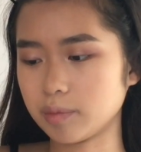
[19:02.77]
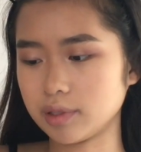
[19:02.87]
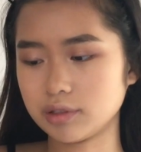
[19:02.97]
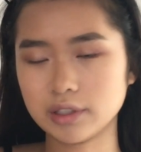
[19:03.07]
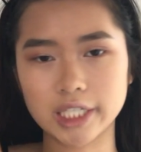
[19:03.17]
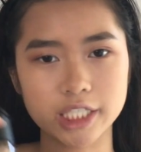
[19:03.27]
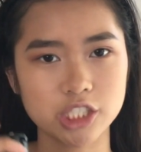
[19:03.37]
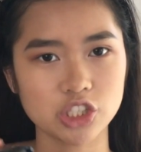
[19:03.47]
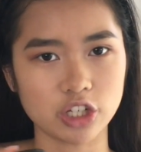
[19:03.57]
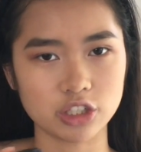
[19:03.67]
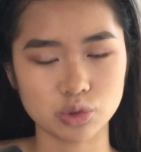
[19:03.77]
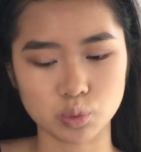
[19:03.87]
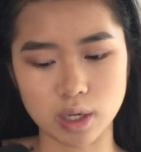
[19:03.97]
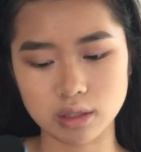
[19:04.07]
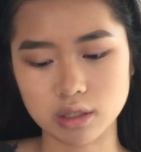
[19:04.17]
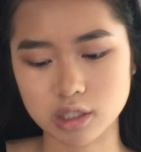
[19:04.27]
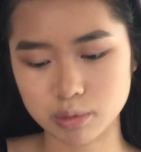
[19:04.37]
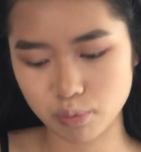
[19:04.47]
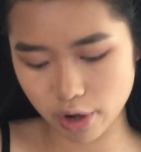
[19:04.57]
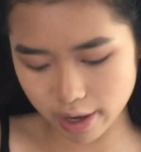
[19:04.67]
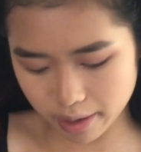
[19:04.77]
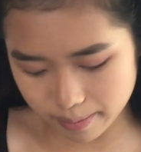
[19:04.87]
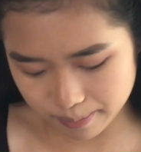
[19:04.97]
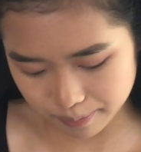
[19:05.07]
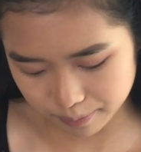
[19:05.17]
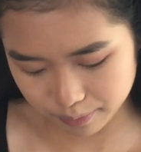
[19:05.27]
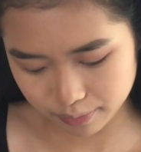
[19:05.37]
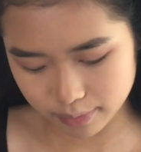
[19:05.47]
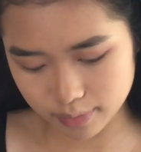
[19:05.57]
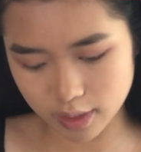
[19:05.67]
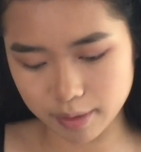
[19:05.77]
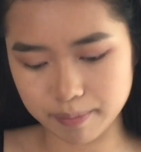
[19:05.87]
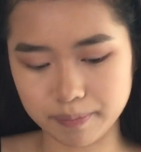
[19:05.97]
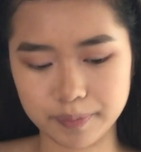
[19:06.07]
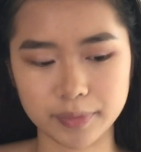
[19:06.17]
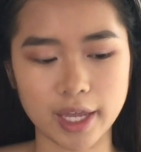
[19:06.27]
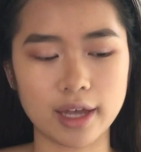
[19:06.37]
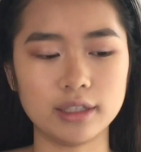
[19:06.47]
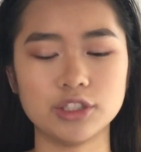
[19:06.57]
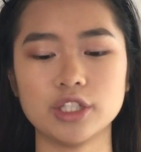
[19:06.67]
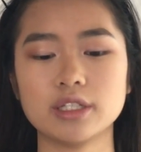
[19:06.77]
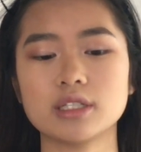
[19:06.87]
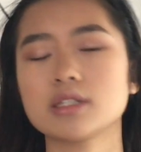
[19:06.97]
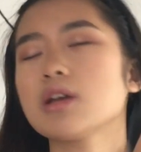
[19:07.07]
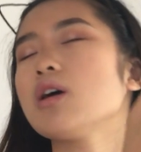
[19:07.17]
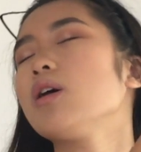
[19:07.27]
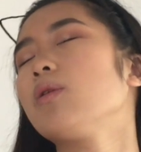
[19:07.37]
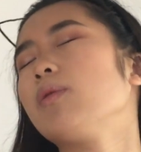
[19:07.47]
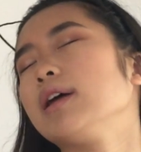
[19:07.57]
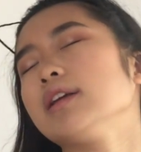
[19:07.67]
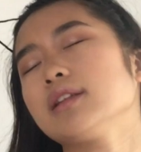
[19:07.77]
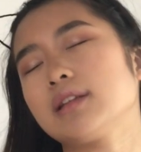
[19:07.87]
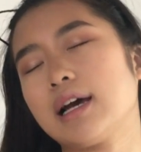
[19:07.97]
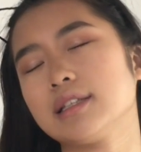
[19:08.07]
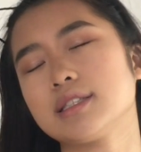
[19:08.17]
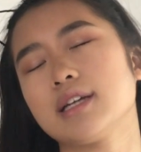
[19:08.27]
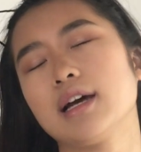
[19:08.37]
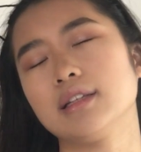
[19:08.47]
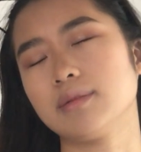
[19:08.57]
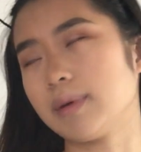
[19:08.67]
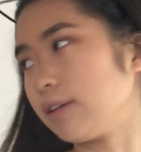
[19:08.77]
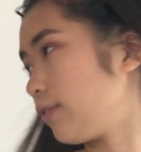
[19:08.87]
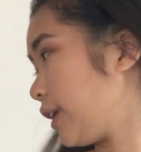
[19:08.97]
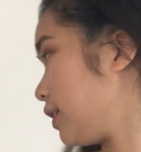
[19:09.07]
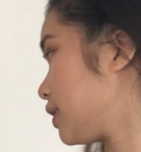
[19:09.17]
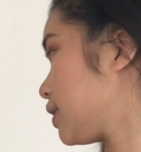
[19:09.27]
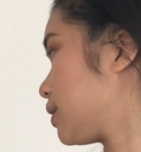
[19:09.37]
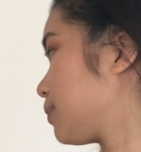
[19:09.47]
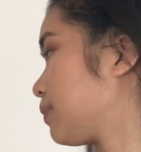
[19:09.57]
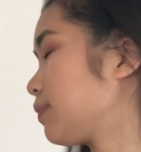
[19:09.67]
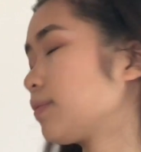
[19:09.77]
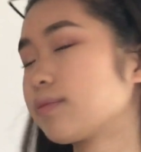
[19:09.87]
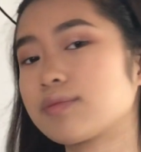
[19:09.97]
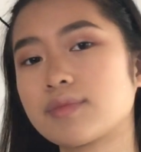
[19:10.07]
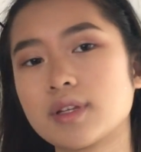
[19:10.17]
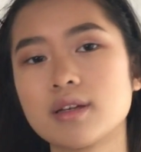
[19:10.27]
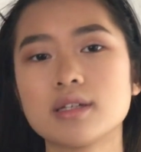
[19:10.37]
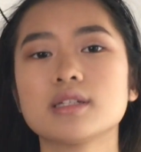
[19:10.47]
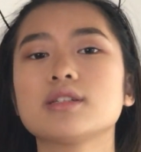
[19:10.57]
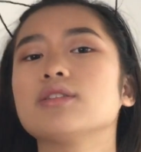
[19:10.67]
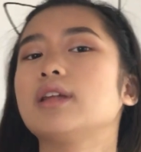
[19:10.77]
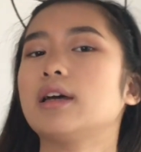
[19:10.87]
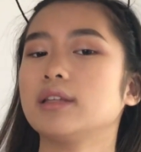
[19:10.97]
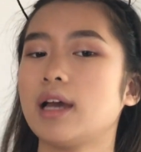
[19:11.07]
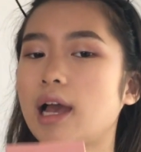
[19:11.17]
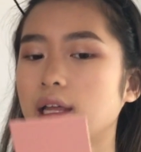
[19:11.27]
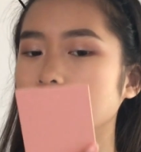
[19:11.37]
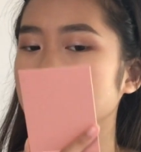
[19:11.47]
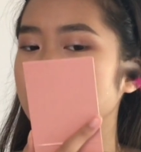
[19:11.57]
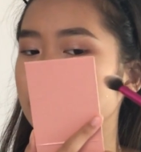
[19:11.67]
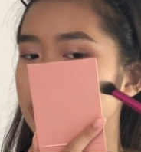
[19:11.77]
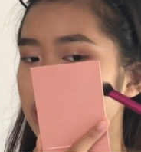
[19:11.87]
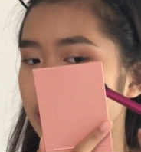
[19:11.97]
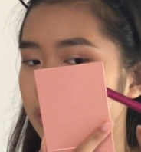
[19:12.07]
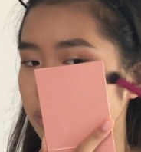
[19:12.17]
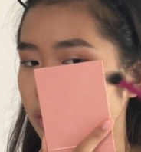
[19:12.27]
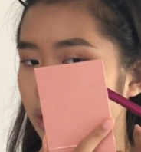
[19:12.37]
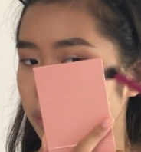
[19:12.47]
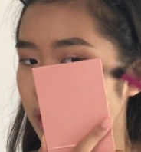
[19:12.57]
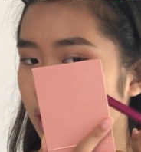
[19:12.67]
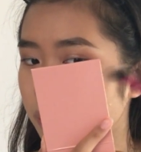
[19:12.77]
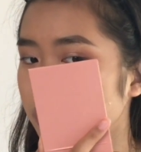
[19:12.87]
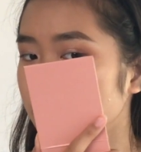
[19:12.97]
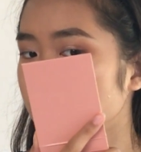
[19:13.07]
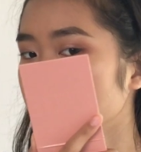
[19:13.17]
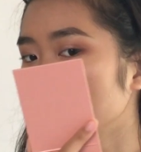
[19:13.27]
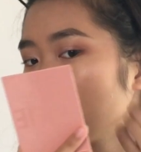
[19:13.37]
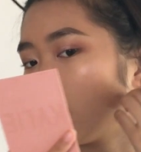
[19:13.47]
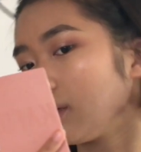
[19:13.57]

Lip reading: Mineralized Charged Water Spray and just wetting that side of my face so that the highlight goes on more poppin'.